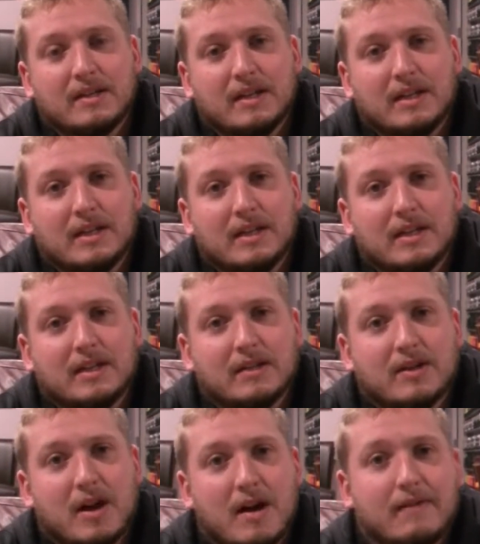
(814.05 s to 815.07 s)
in
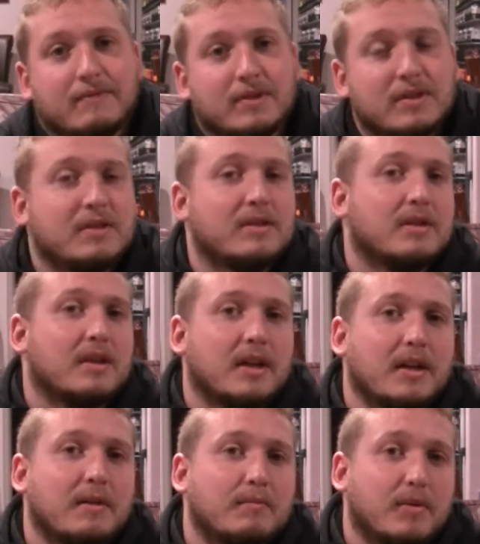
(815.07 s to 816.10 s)
conference.
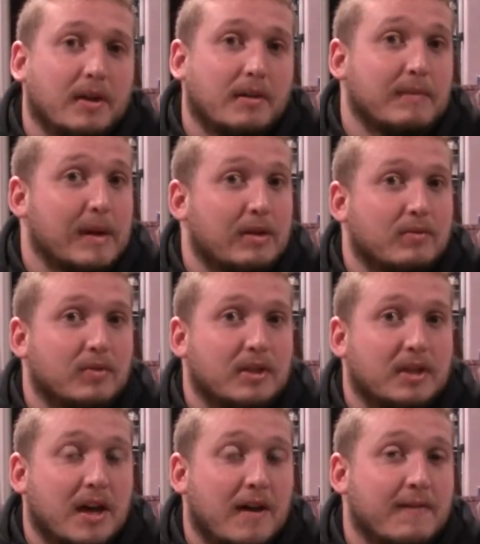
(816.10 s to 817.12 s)
They played Maryland really
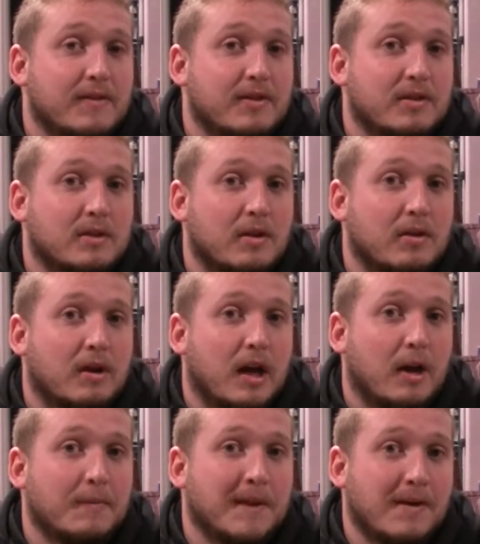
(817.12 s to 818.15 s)
tough, so I
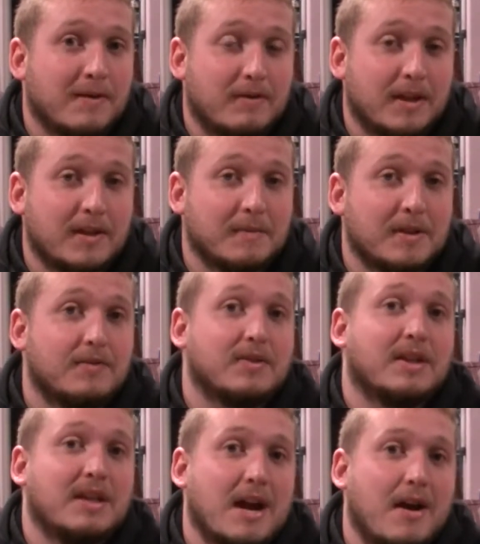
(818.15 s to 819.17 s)
hope they don't let themselves
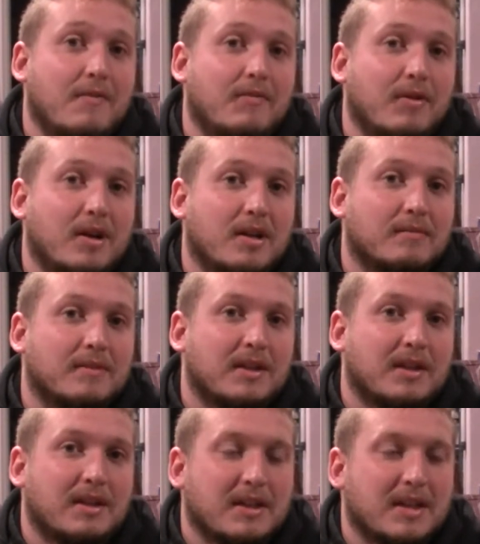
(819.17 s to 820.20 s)
get down from
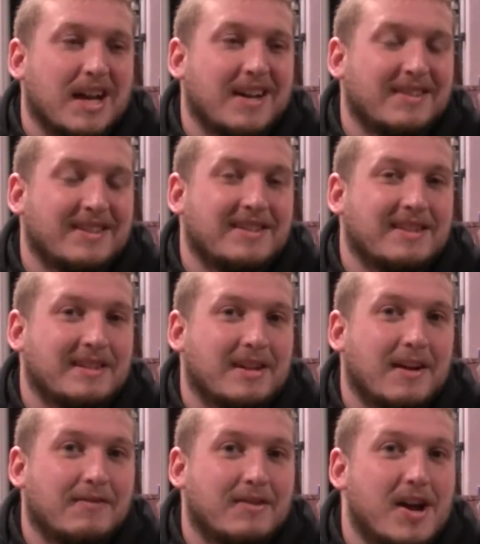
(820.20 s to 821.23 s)
kind of
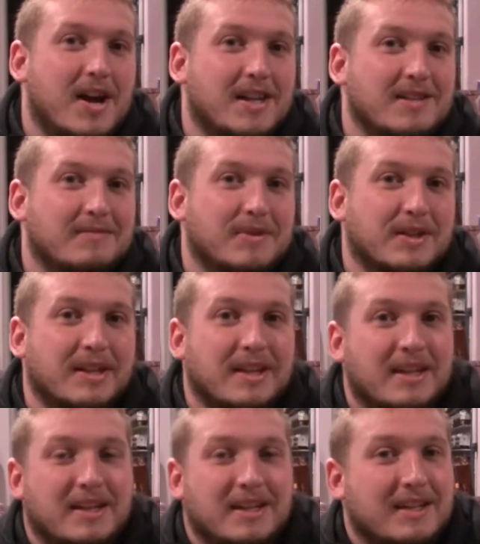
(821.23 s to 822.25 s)
tough loss, but
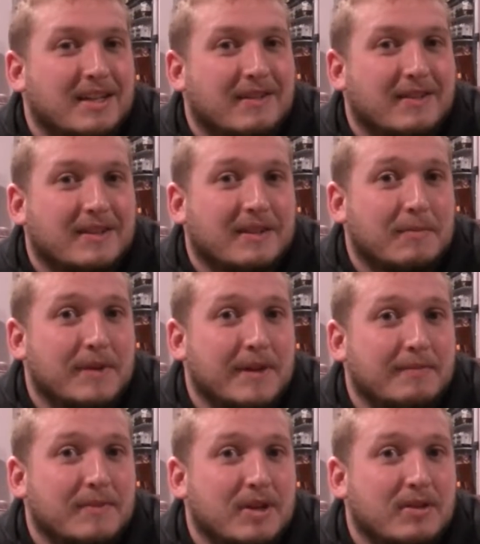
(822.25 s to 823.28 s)
I mean, they
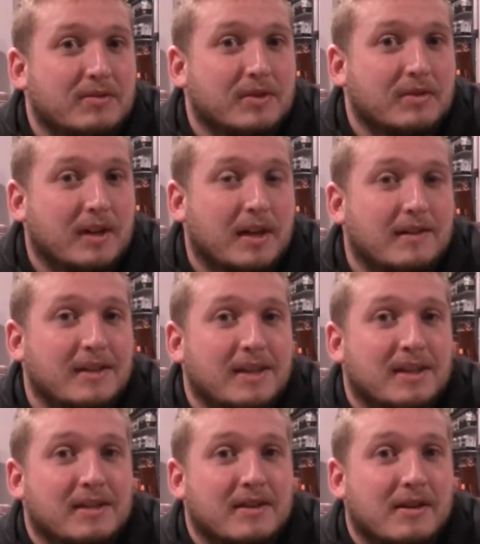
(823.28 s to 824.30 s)
played Maryland really well.
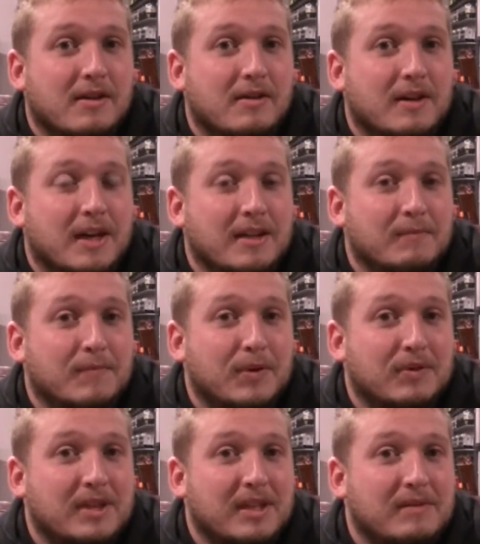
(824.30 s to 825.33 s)
So I think
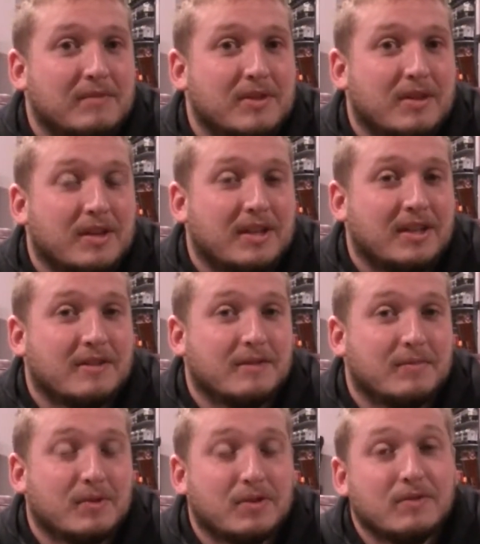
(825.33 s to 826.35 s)
both teams are going to need to
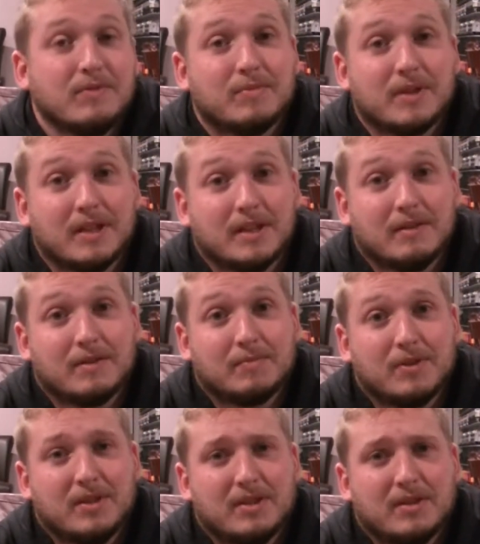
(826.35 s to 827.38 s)
improve, but it's a
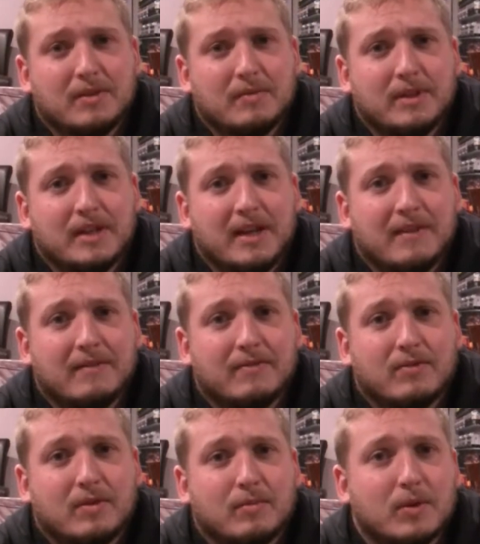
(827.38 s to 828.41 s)
pretty good opening game
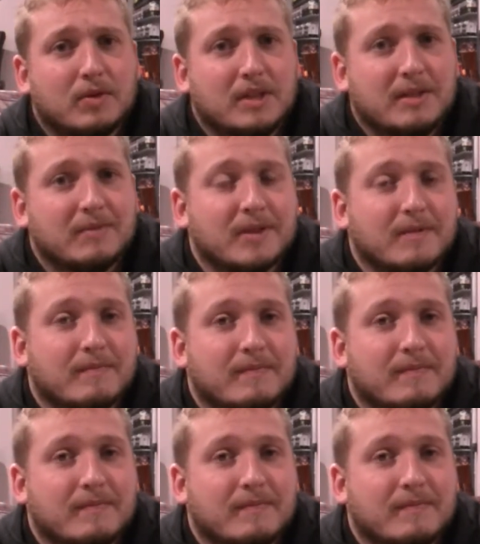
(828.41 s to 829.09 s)
for both teams.